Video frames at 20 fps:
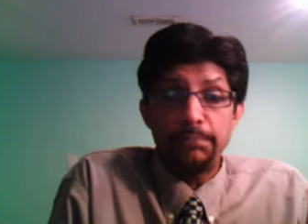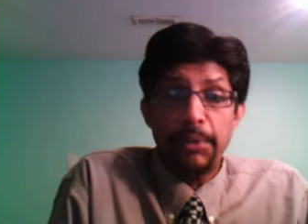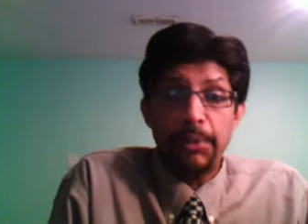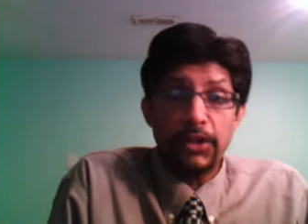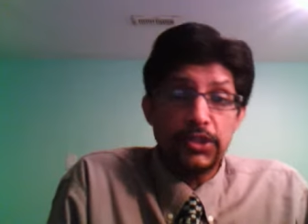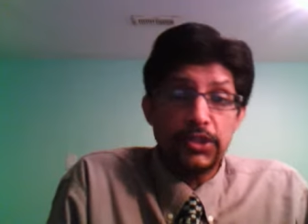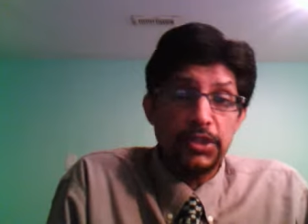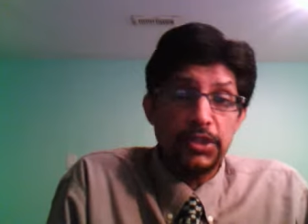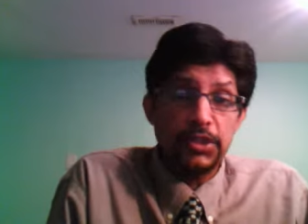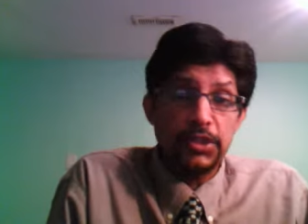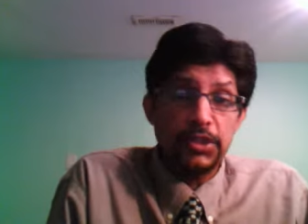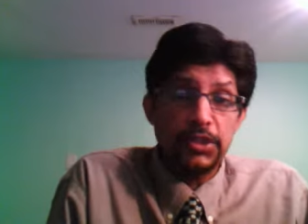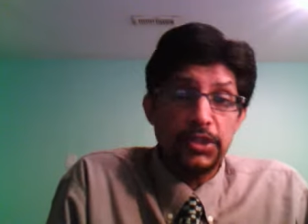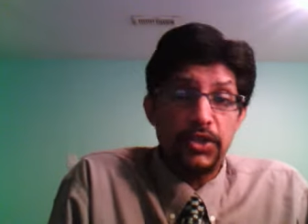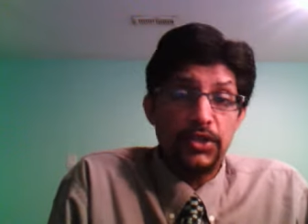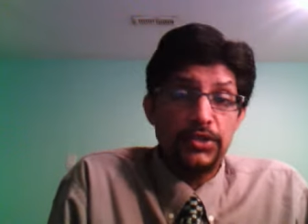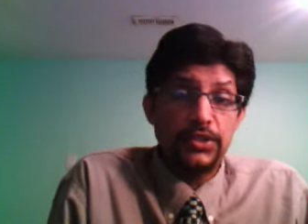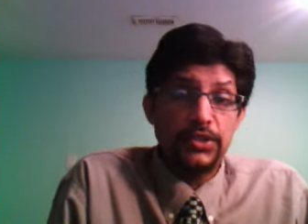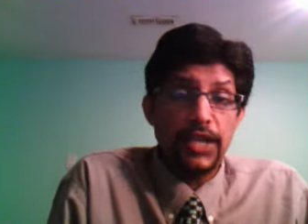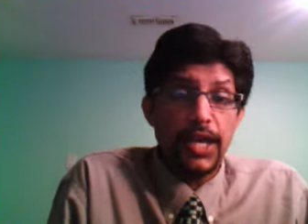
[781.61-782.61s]
possible
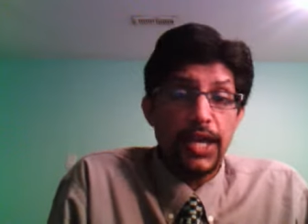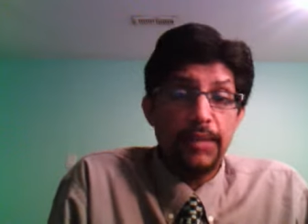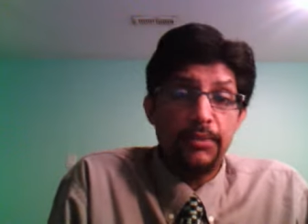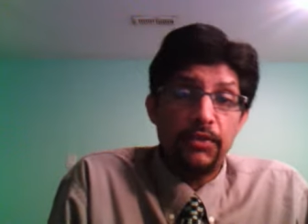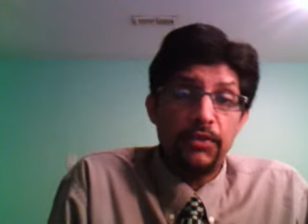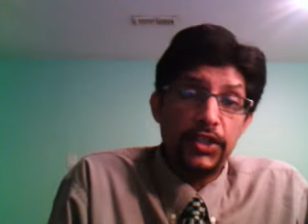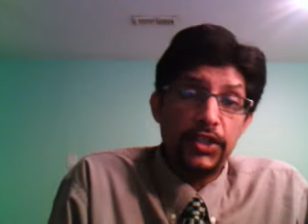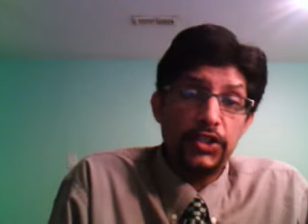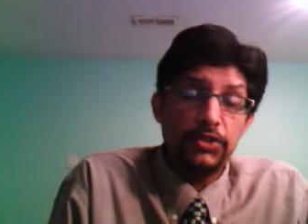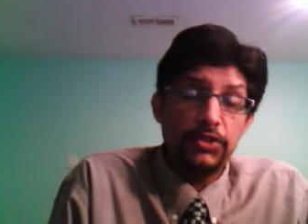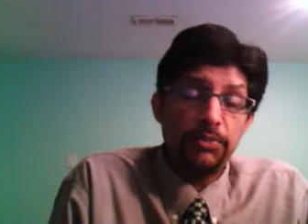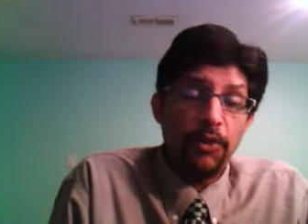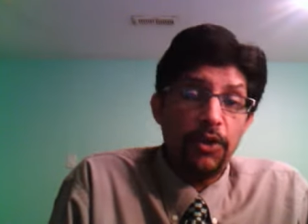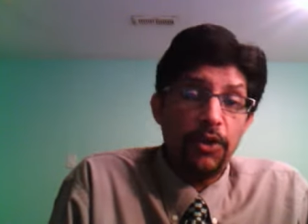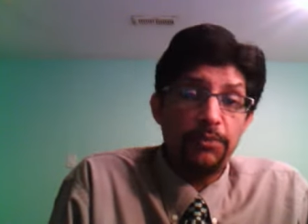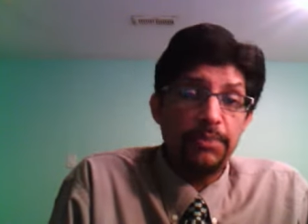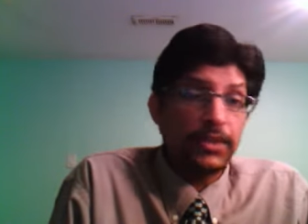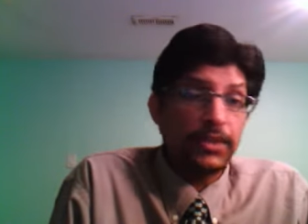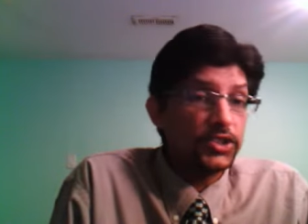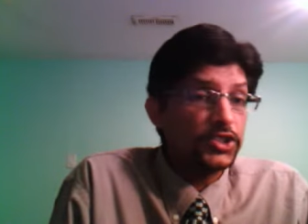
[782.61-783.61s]
because I am a very small
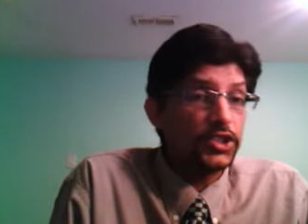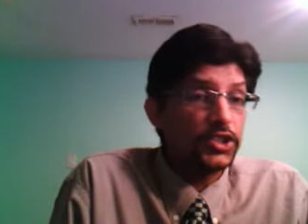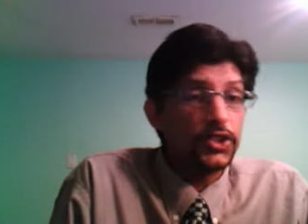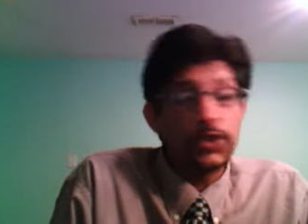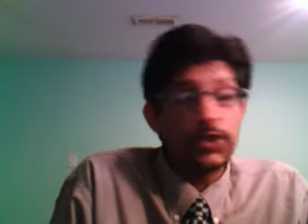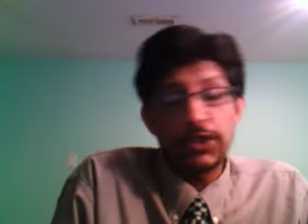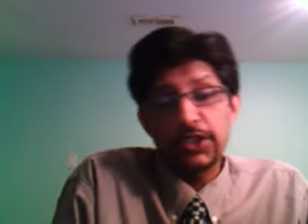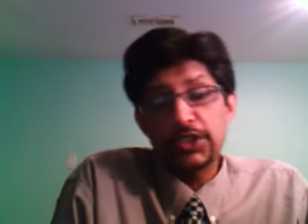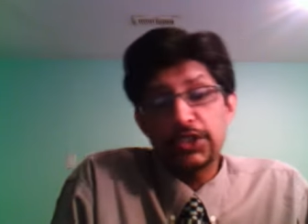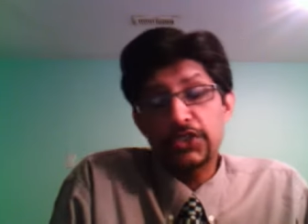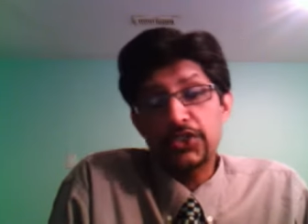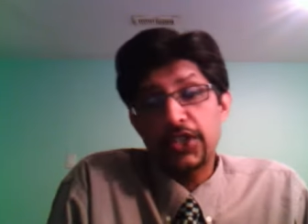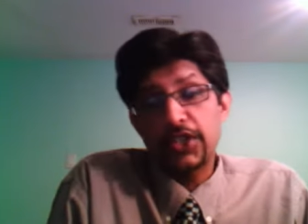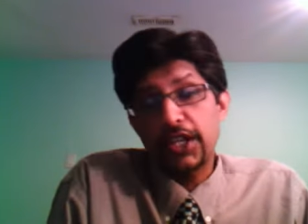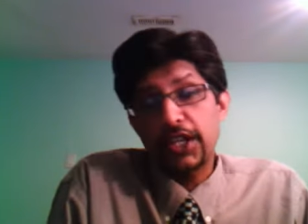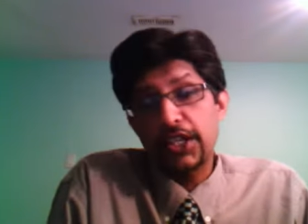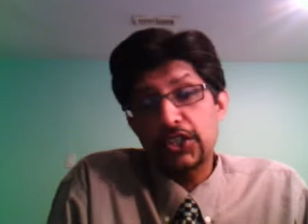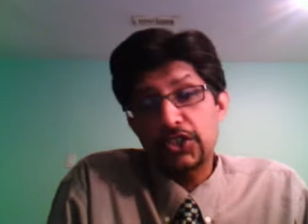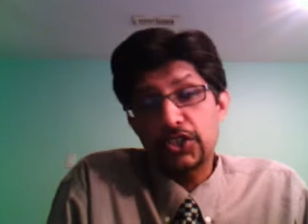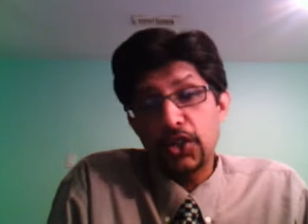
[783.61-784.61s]
person doing this
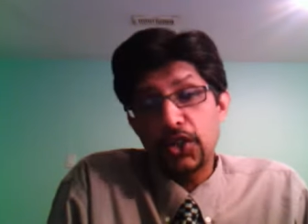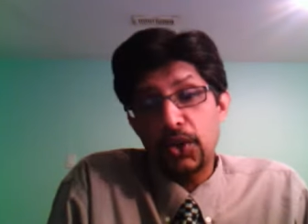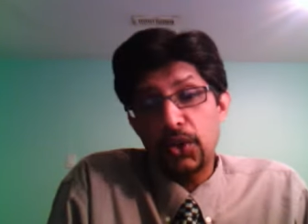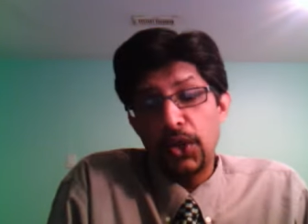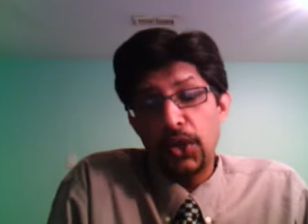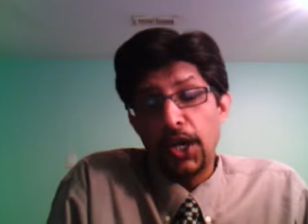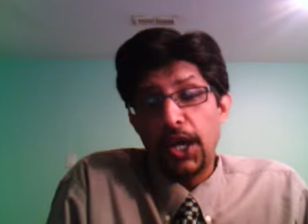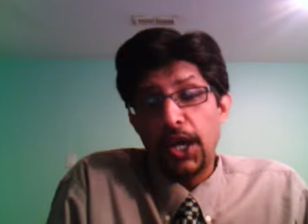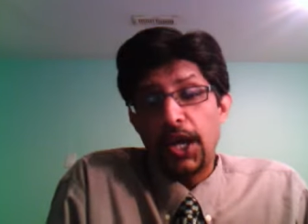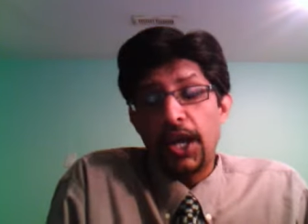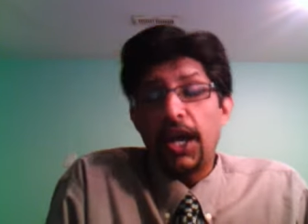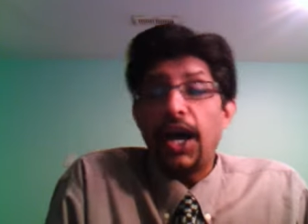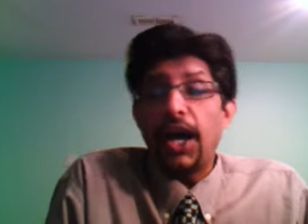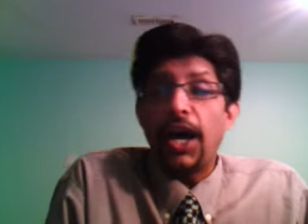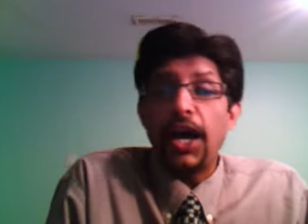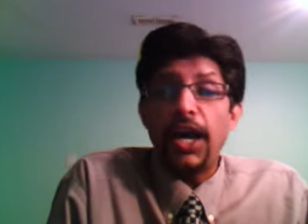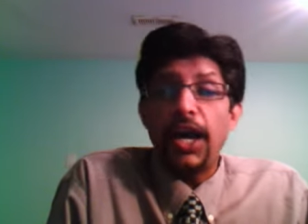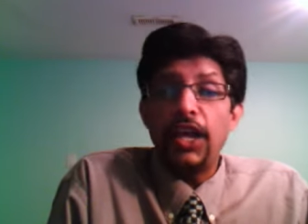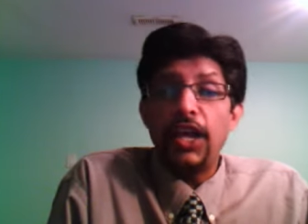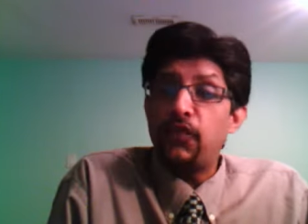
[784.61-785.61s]
cricket show
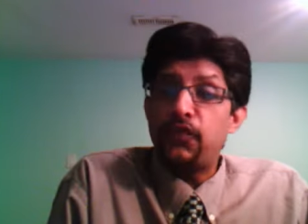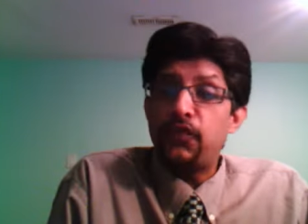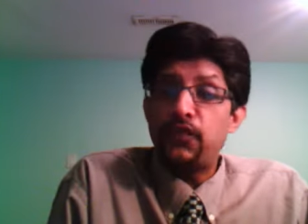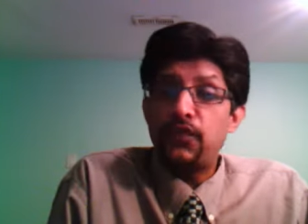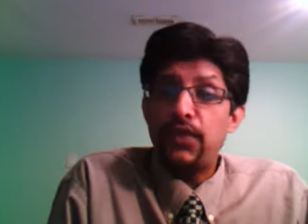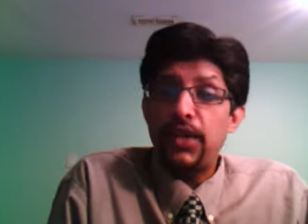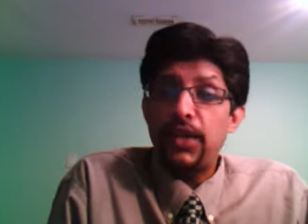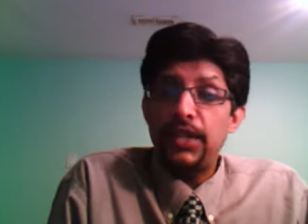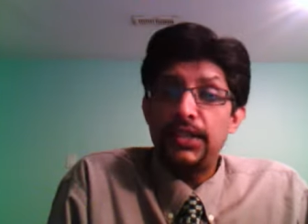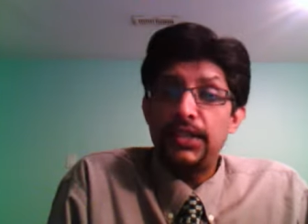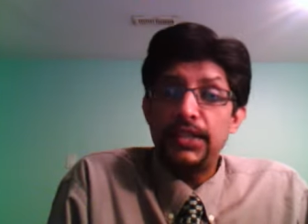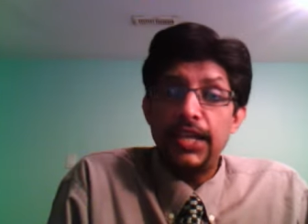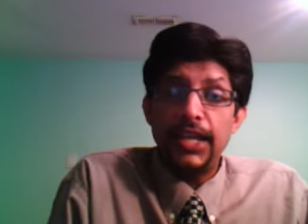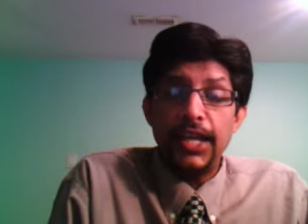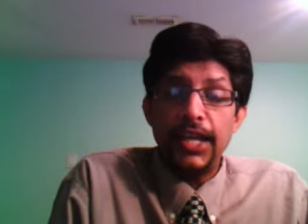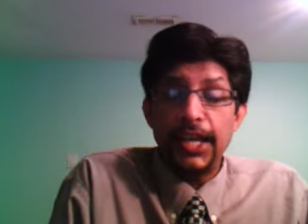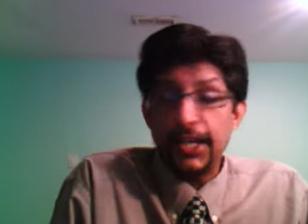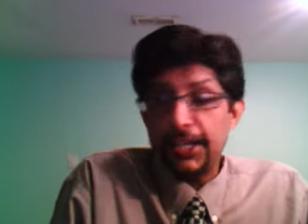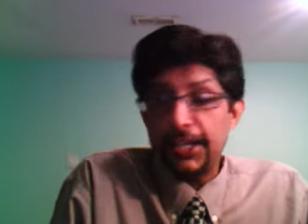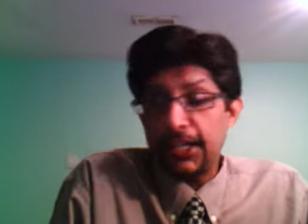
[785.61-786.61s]
if the
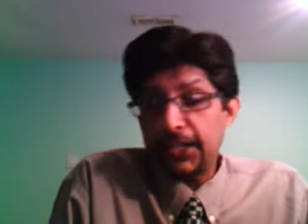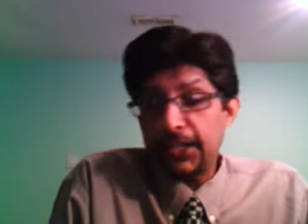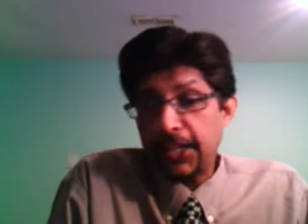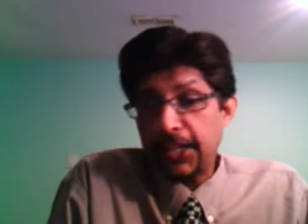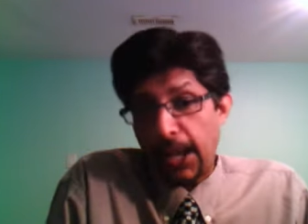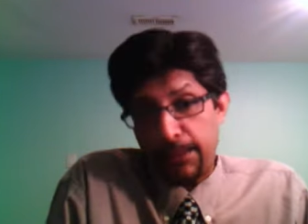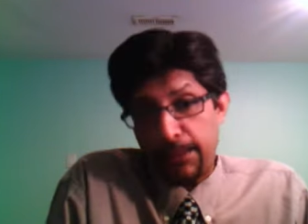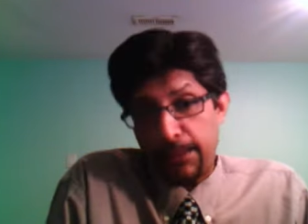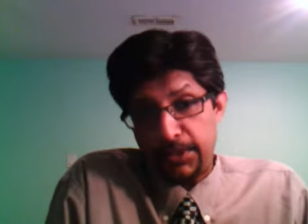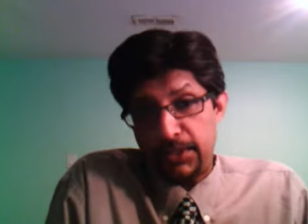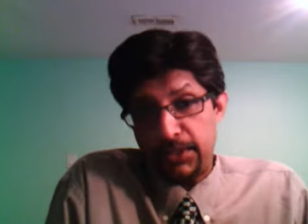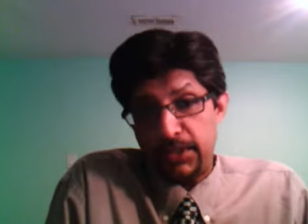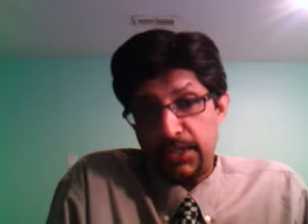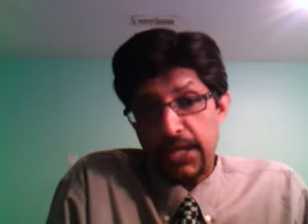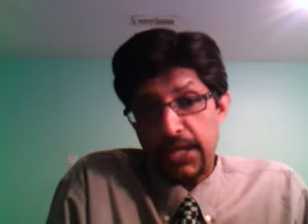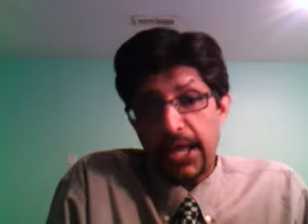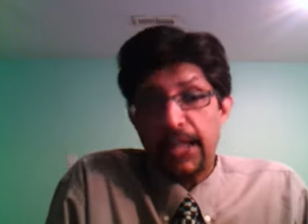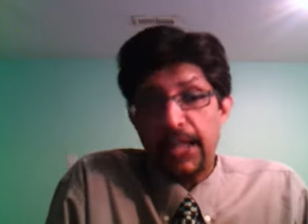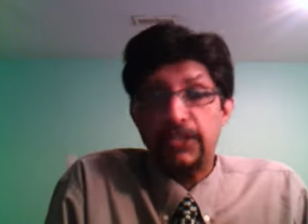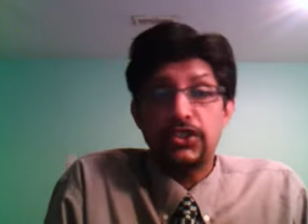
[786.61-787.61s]
England captain
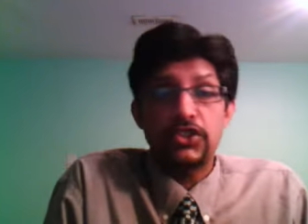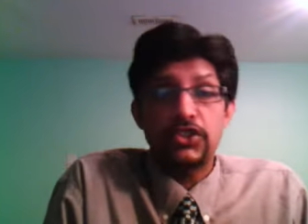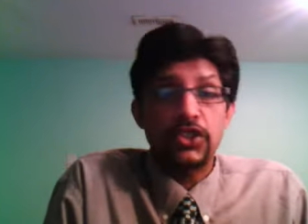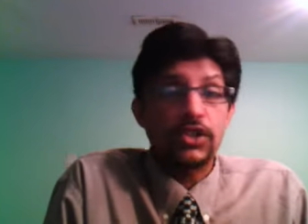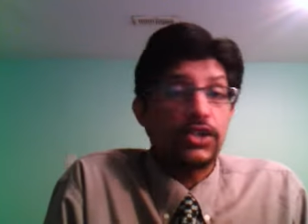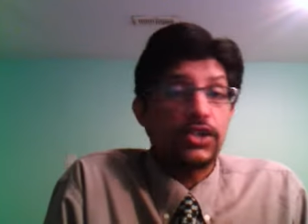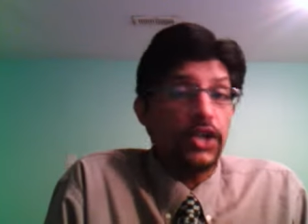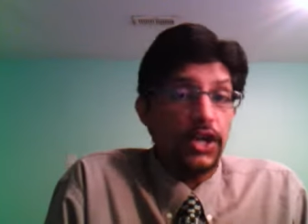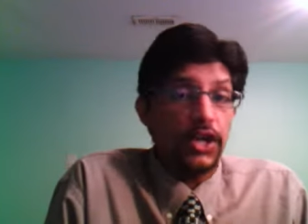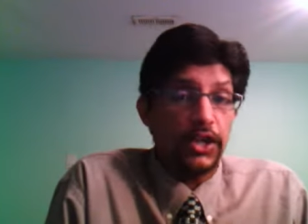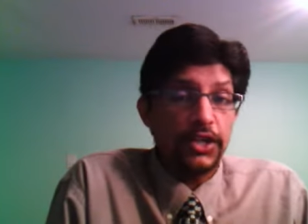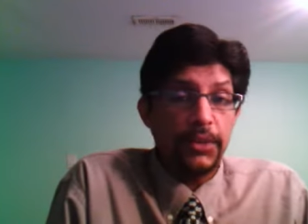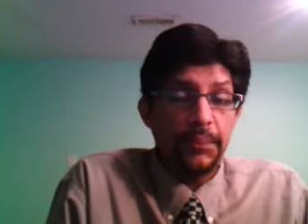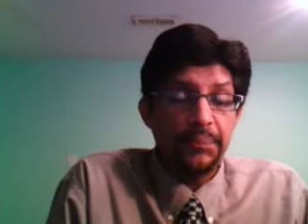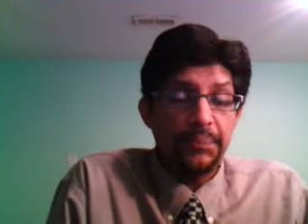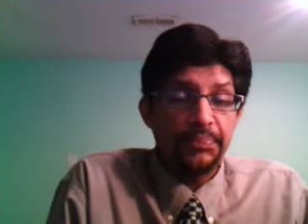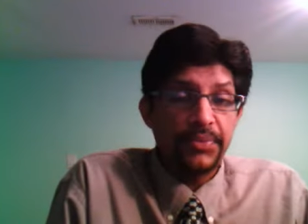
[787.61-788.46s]
Alistair Cook